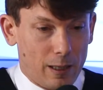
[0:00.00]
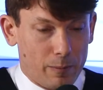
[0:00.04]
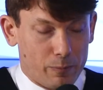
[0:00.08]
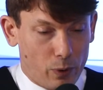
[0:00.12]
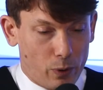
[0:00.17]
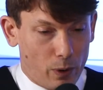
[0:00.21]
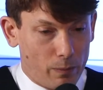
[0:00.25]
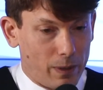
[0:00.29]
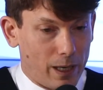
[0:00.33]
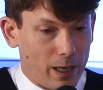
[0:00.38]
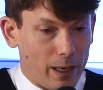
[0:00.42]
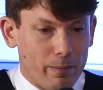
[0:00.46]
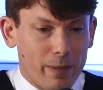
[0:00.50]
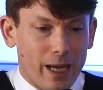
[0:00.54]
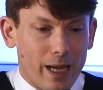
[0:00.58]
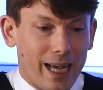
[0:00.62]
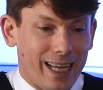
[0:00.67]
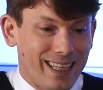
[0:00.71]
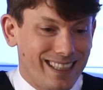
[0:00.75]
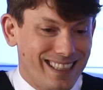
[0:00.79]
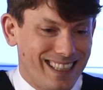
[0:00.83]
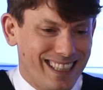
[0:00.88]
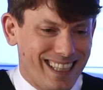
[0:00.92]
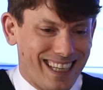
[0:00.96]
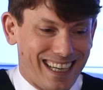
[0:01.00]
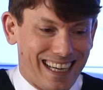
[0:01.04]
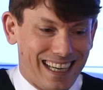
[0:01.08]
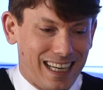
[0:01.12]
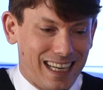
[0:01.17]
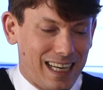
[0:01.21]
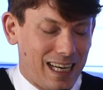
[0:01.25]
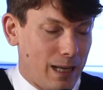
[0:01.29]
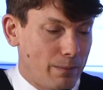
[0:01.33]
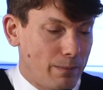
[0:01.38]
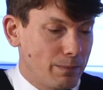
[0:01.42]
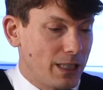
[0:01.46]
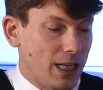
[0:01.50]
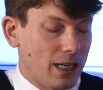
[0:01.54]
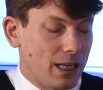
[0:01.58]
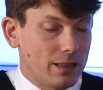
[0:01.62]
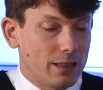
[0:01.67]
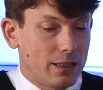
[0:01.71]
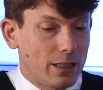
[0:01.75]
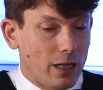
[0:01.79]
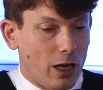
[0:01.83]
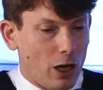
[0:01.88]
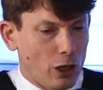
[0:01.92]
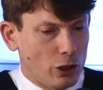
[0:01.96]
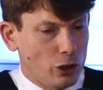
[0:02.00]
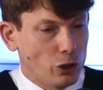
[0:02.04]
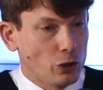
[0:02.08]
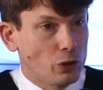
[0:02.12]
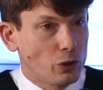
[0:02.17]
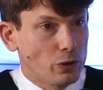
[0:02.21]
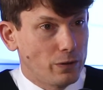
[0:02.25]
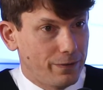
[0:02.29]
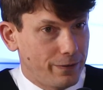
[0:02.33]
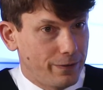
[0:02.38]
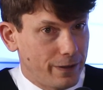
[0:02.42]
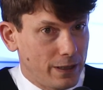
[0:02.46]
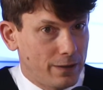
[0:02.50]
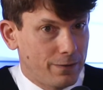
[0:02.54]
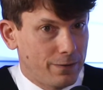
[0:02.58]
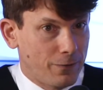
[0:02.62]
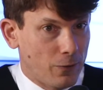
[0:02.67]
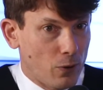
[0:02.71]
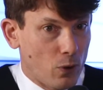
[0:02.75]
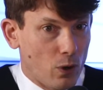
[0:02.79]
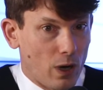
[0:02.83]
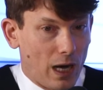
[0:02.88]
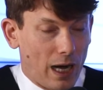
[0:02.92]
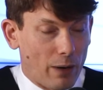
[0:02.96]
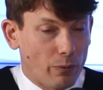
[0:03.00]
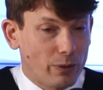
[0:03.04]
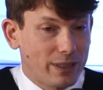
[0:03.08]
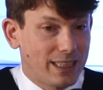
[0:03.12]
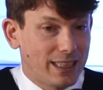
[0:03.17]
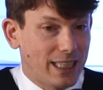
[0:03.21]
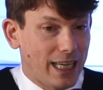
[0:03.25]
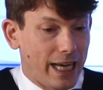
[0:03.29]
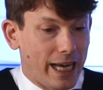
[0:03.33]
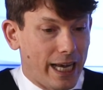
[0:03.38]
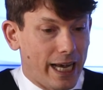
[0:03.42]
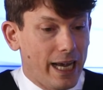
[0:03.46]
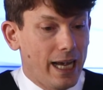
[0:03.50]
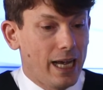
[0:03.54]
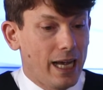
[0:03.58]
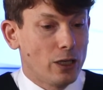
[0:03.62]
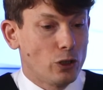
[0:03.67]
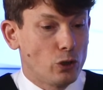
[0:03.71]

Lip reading: problem, and here LLMs are not a good fit for, I would say,